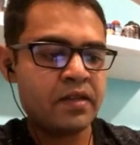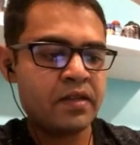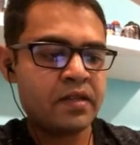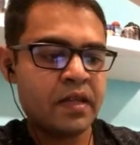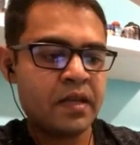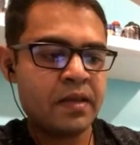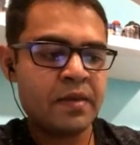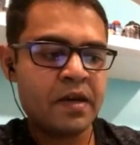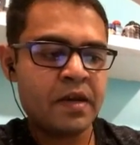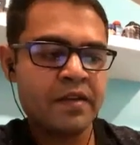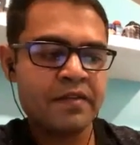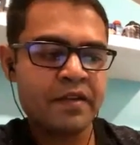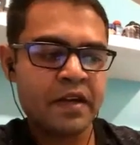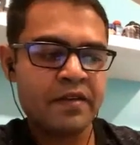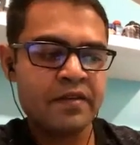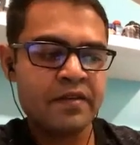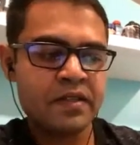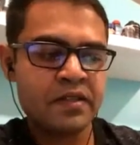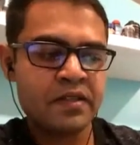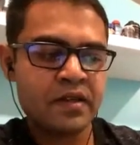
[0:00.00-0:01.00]
A by 5
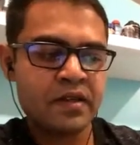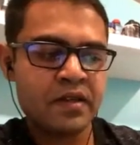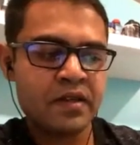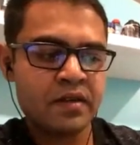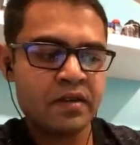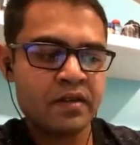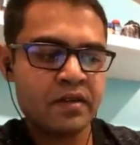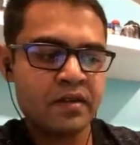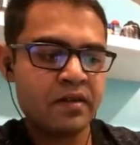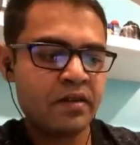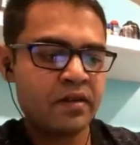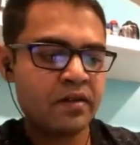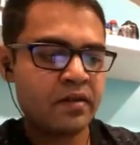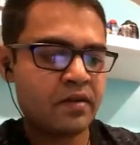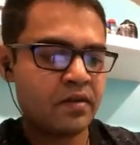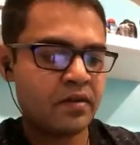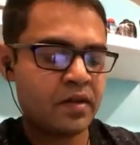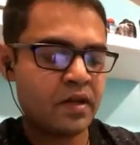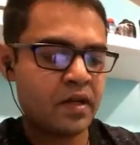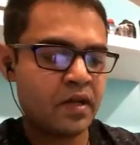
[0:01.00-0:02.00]
is there.
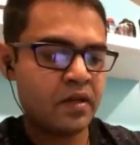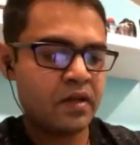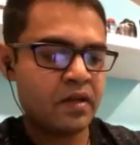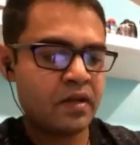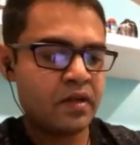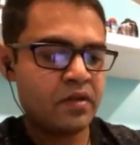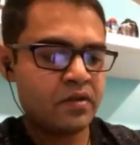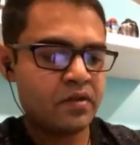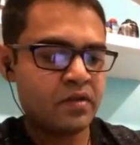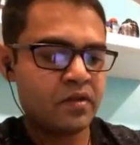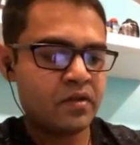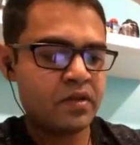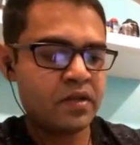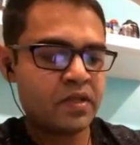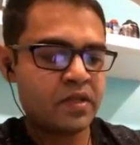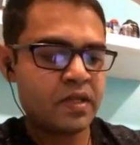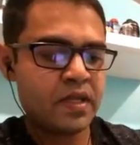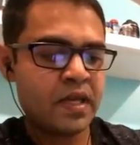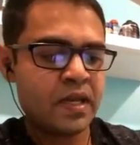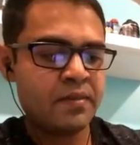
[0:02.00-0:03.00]
Okay. So this is
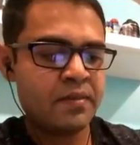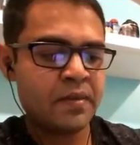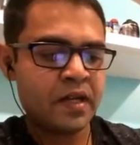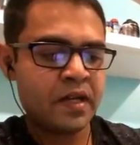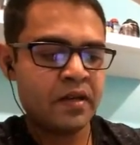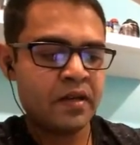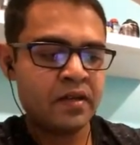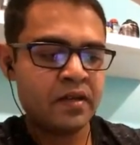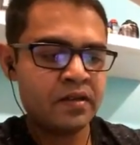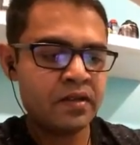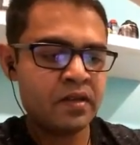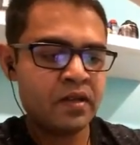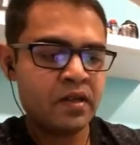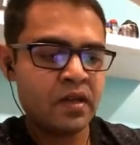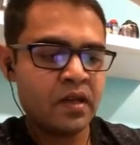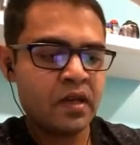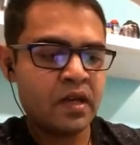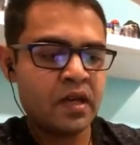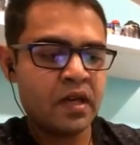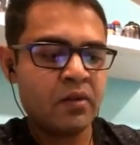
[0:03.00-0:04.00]
A minus,
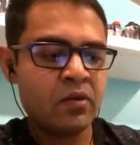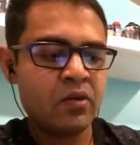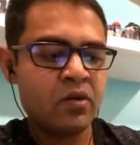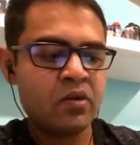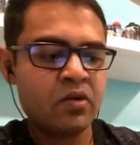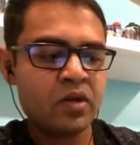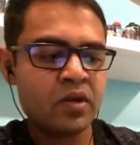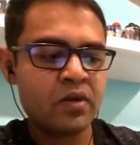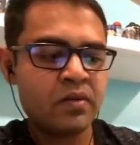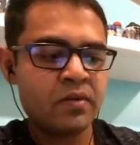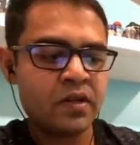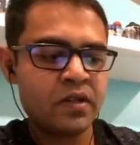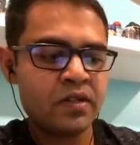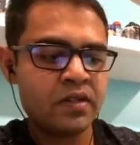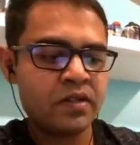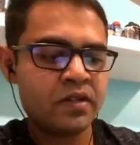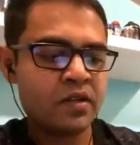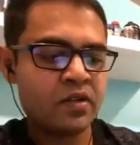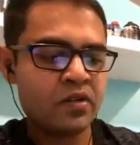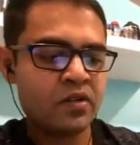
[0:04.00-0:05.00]
I want to convert
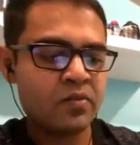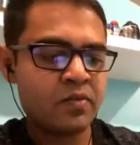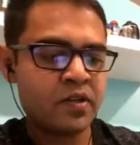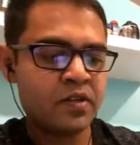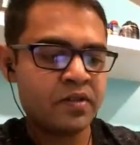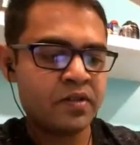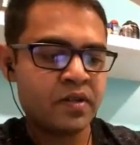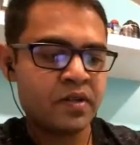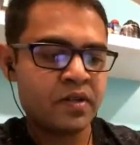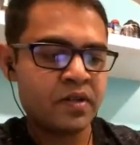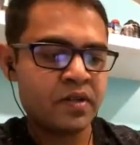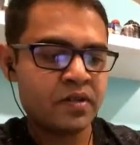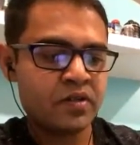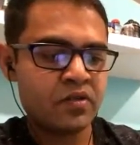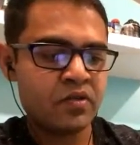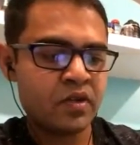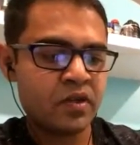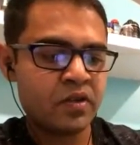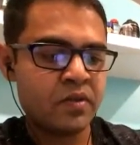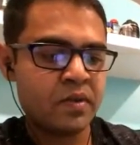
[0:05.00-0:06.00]
this into percentage. So
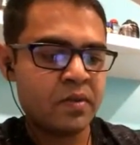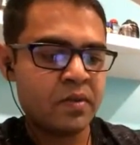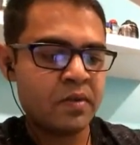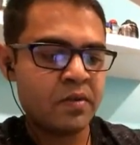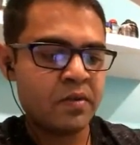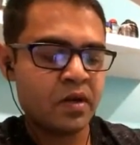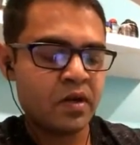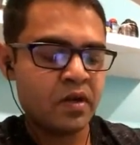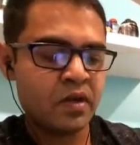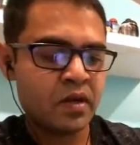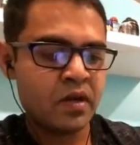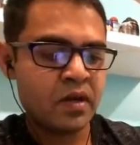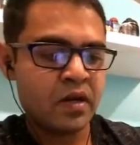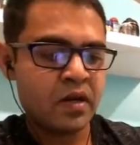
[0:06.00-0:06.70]
it will be what?